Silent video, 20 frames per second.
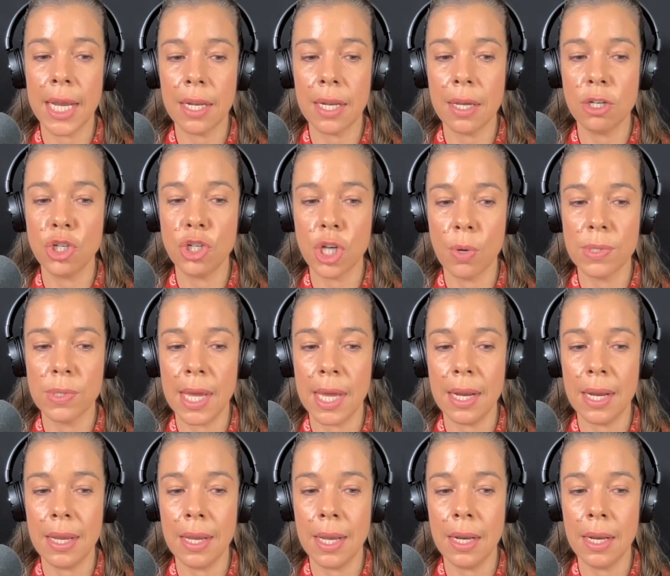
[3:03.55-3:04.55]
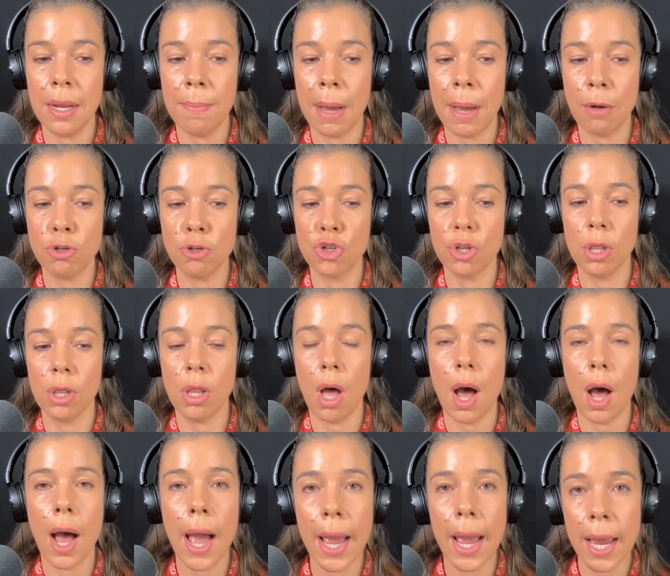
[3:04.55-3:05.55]
the data shows that in about
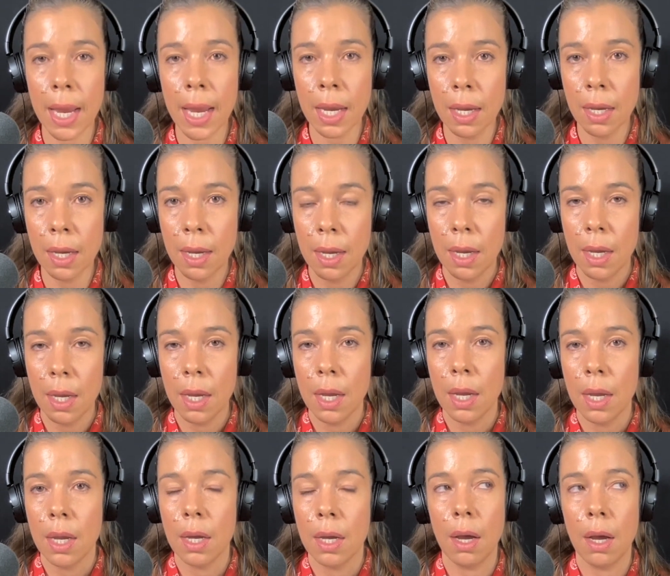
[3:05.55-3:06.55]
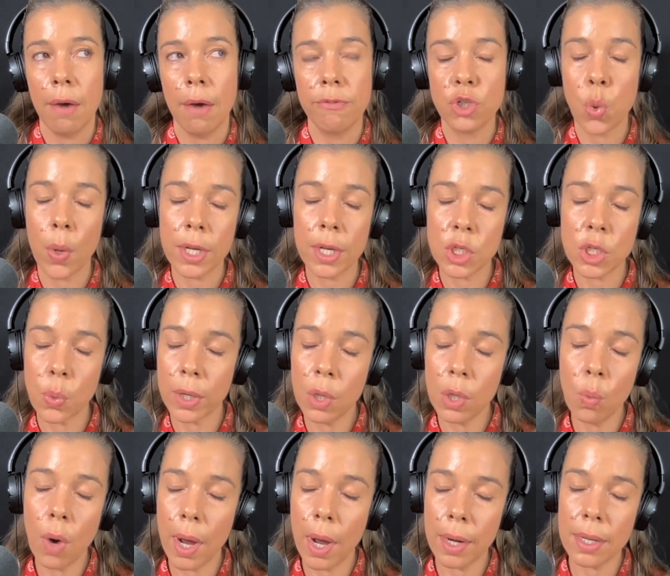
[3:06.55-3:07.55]
July of
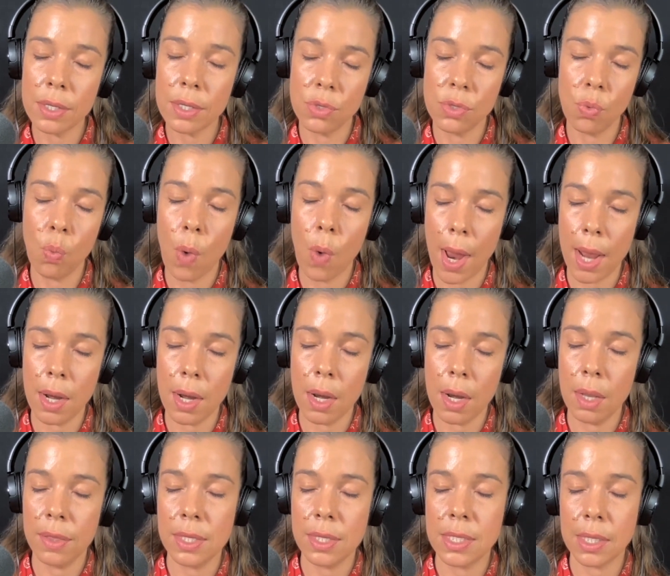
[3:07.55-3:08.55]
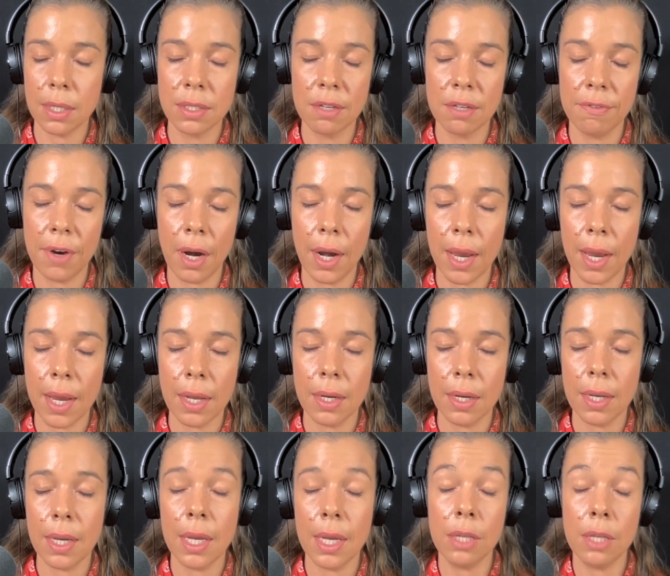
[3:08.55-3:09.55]
2021 is when the Delta
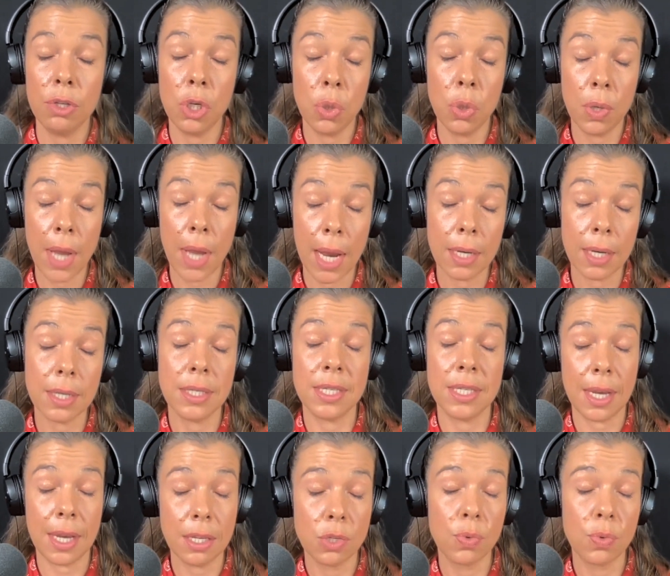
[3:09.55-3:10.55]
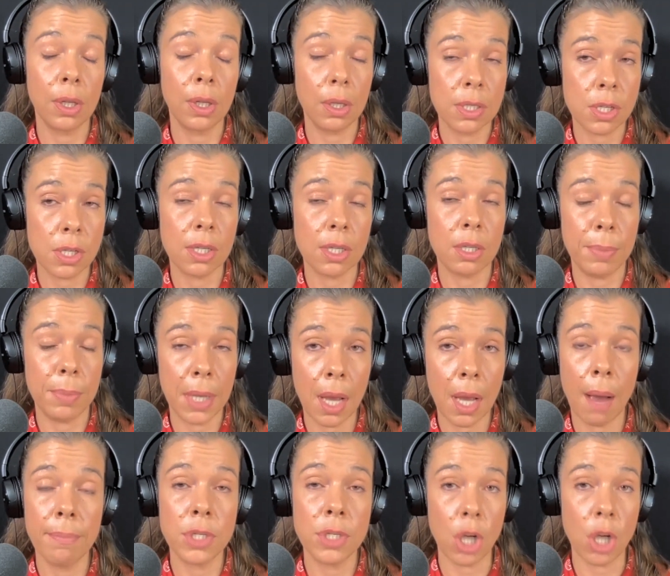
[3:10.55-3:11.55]
variant in the United States really started to
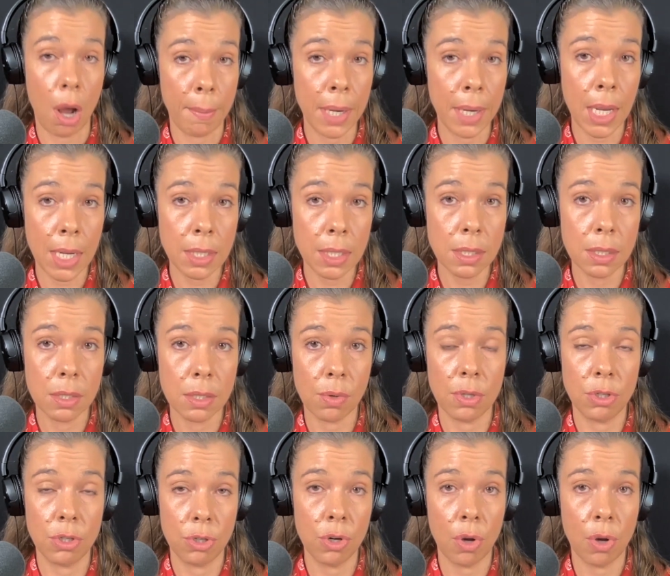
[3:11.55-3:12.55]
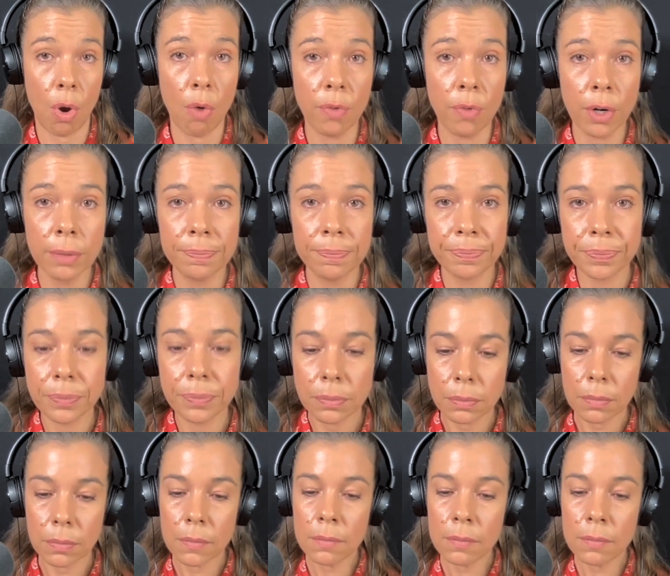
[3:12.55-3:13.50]
become dominant, sort of took over.